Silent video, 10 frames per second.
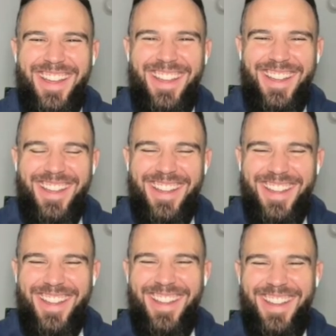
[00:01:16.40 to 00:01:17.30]

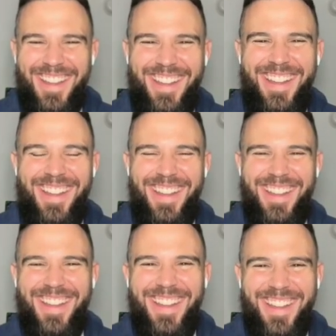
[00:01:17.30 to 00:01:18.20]

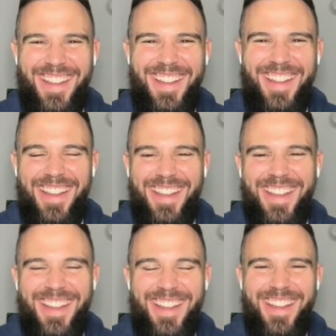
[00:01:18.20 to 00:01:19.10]

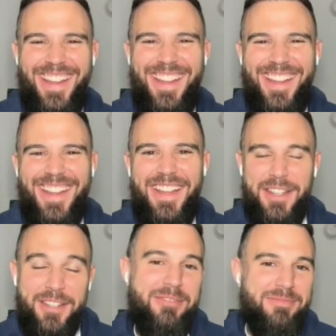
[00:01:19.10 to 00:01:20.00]

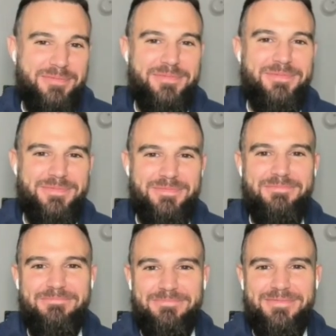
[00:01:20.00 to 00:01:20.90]

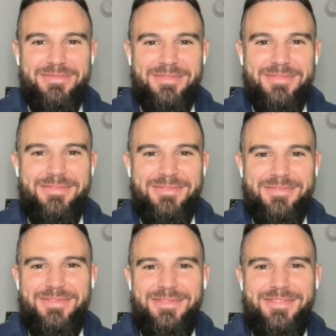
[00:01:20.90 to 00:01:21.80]

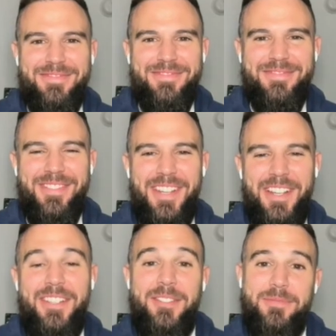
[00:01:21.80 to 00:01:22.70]

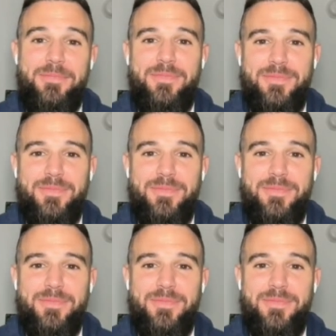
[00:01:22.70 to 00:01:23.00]
No words are spoken by the person on screen.